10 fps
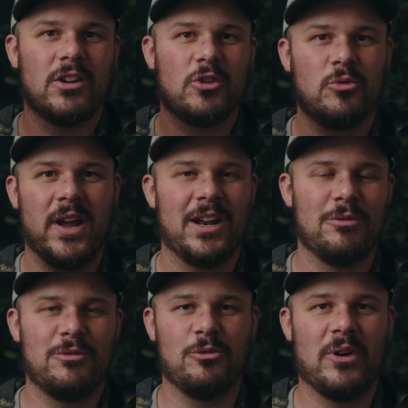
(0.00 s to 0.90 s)

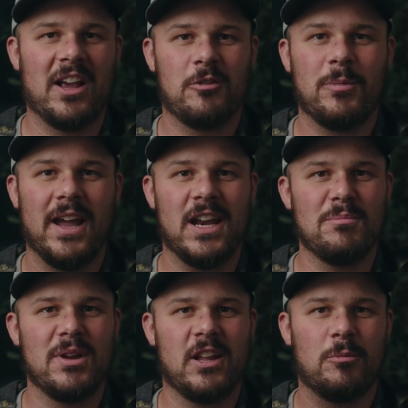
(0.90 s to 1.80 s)
creative device by
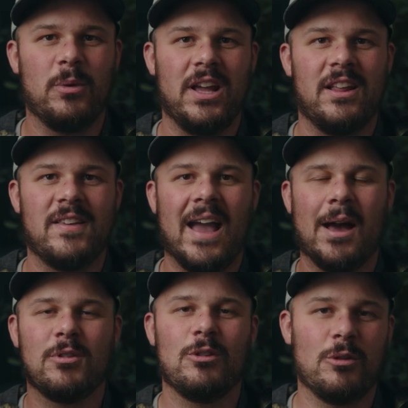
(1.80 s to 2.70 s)
any means, but it's
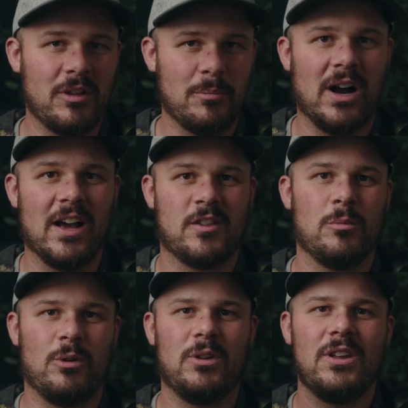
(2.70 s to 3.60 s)
absolutely
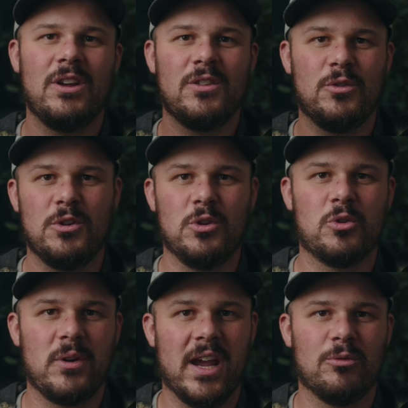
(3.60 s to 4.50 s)
possible to do
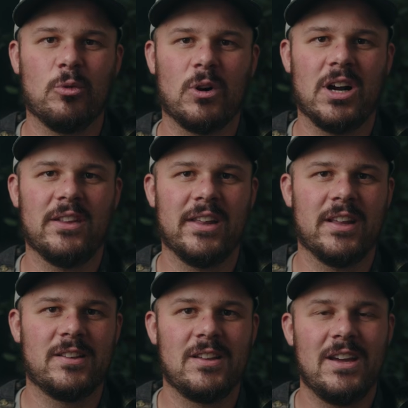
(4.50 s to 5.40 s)
creative work on
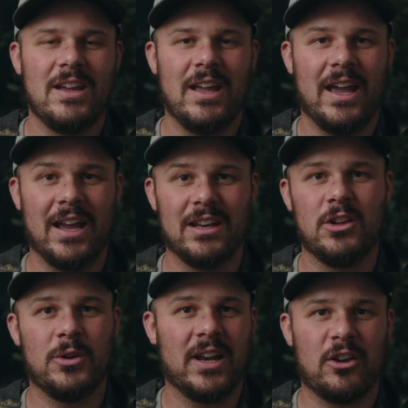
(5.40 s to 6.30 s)
this.
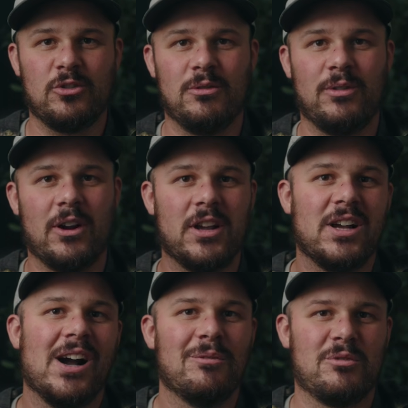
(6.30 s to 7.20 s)
And you can actually very
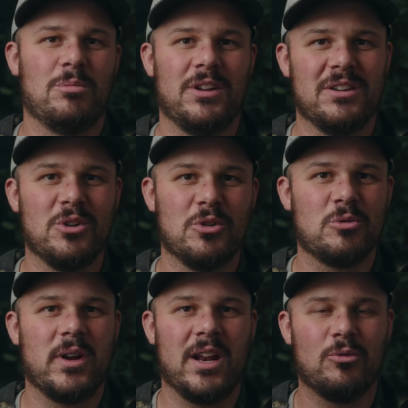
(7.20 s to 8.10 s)
comfortably do
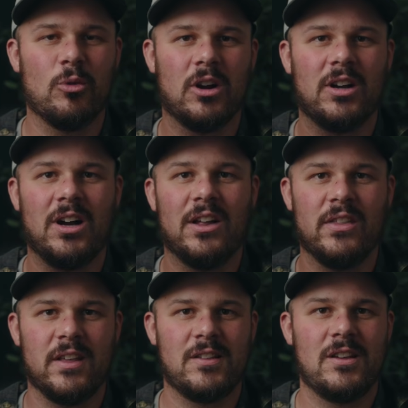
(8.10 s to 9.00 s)
creative work
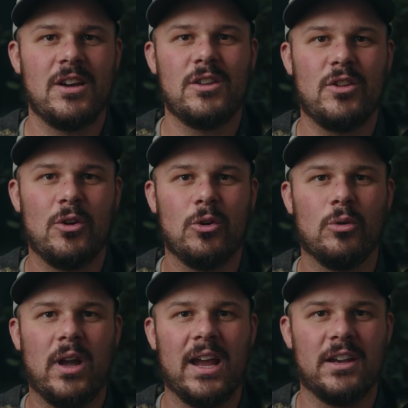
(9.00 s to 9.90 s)
on this
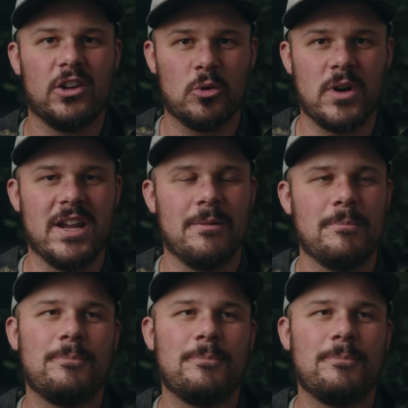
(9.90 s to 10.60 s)
to a degree.